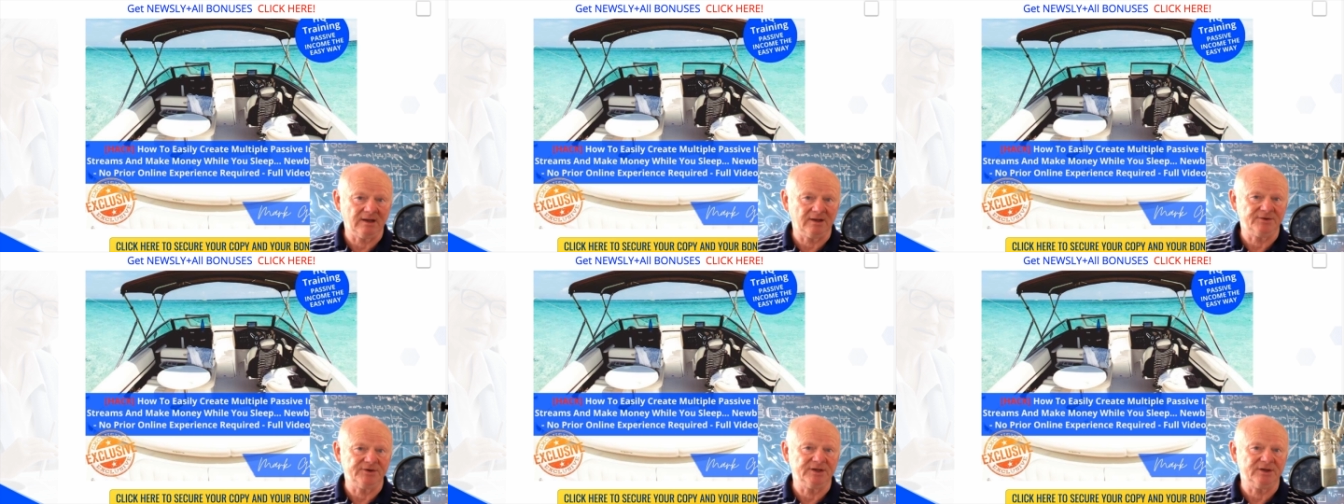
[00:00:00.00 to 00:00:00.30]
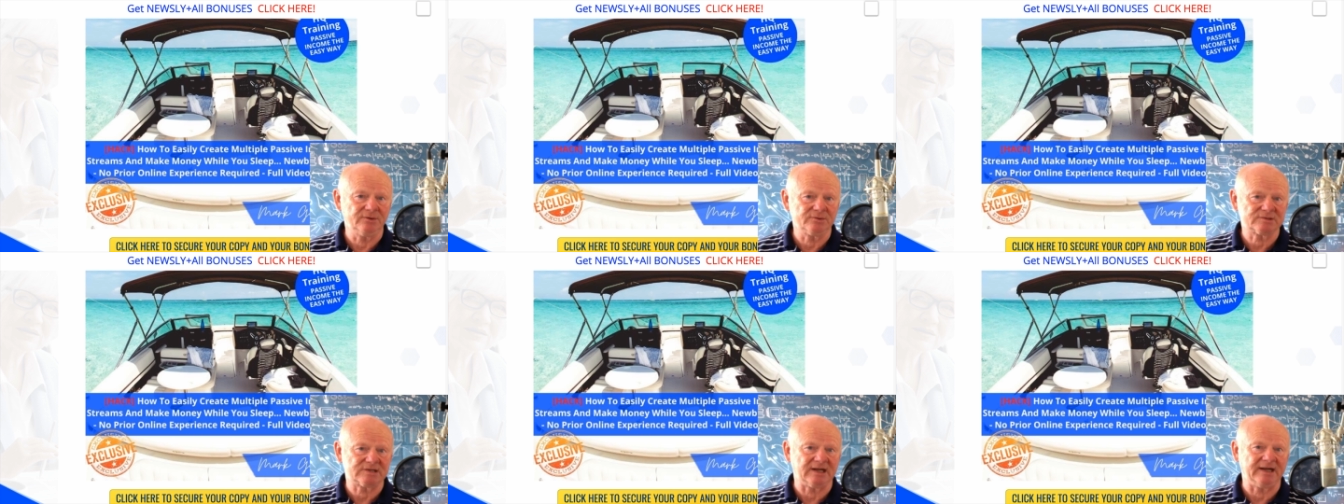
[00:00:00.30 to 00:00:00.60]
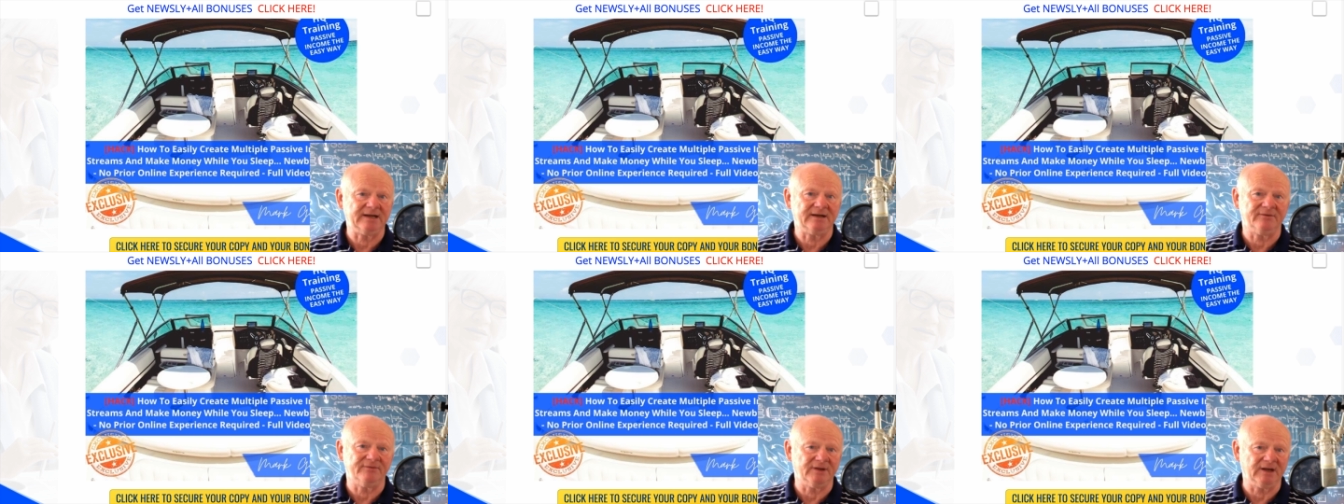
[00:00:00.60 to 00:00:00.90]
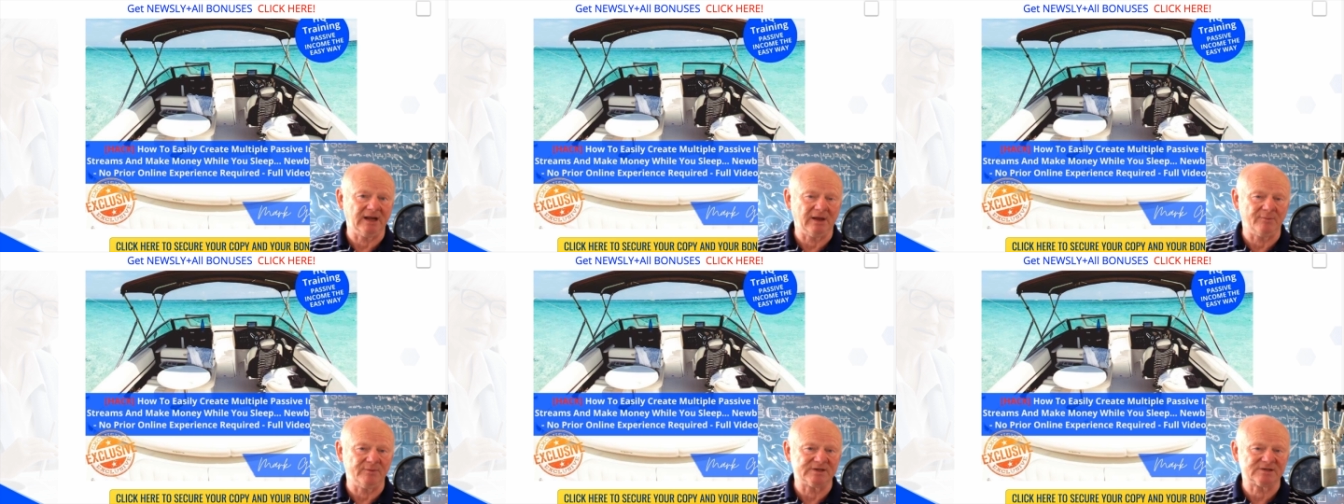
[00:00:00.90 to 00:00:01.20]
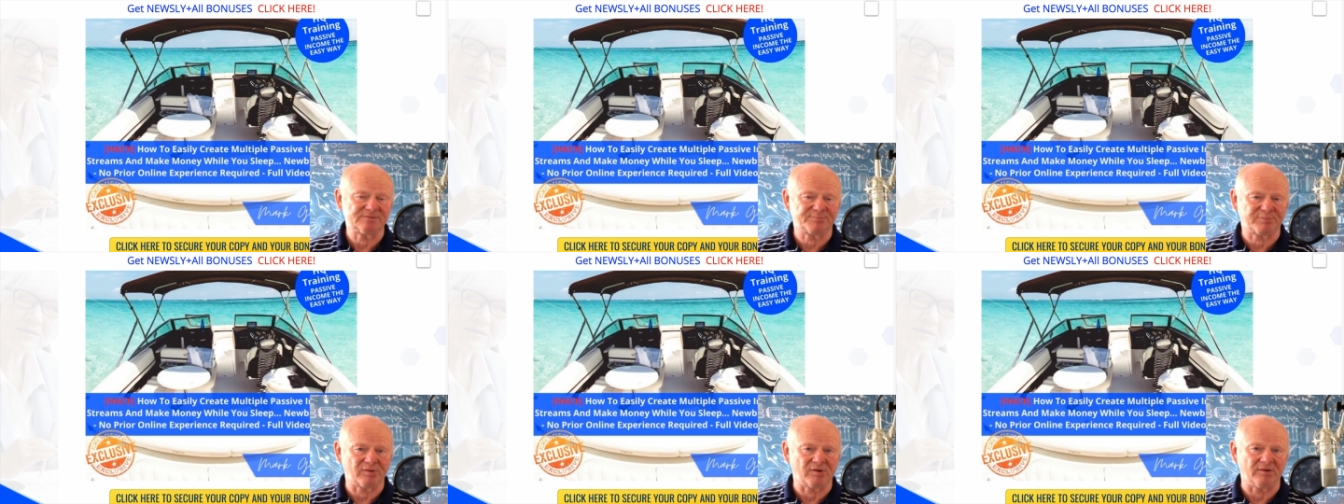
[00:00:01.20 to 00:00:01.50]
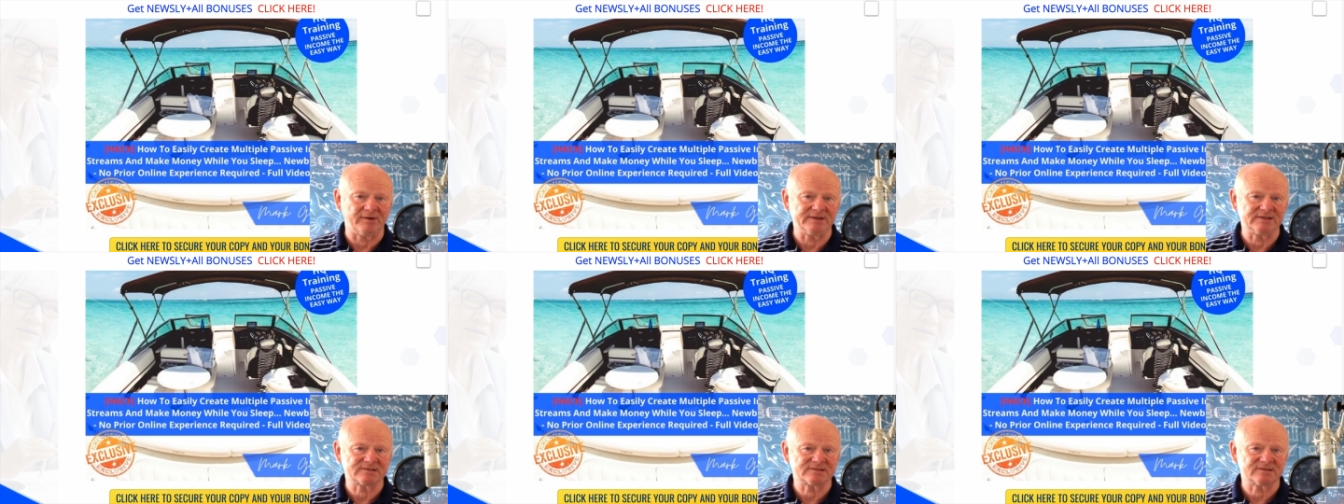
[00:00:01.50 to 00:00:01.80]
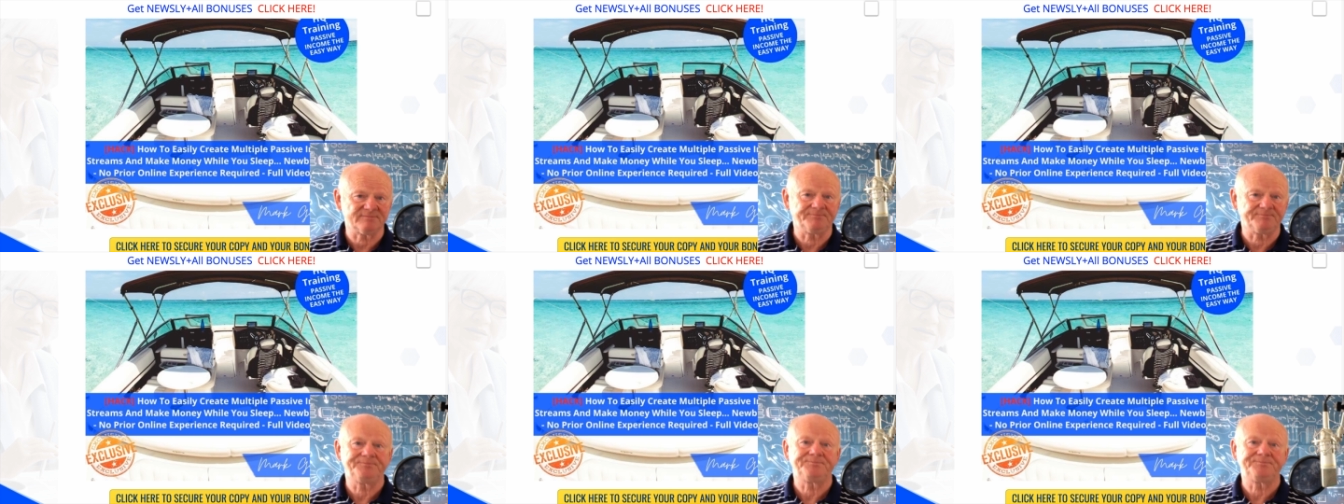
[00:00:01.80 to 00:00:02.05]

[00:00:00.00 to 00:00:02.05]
Newsly in at the lowest price